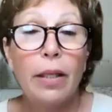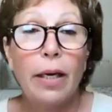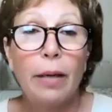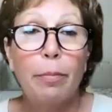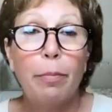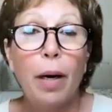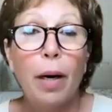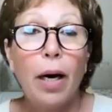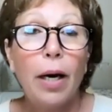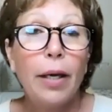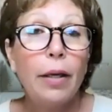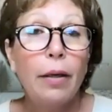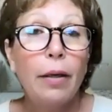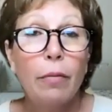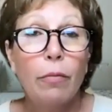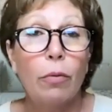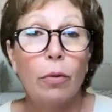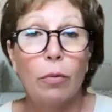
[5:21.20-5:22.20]
buy,
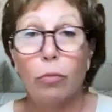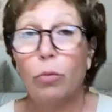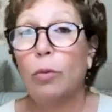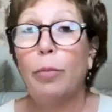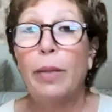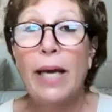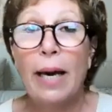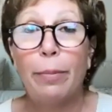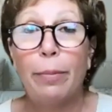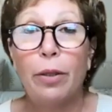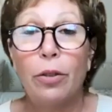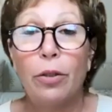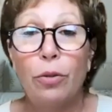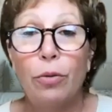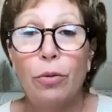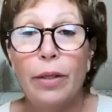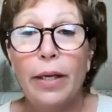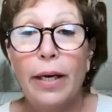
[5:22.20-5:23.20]
we'll be happy to
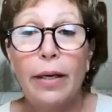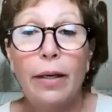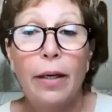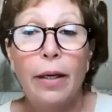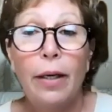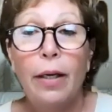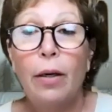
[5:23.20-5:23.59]
do that.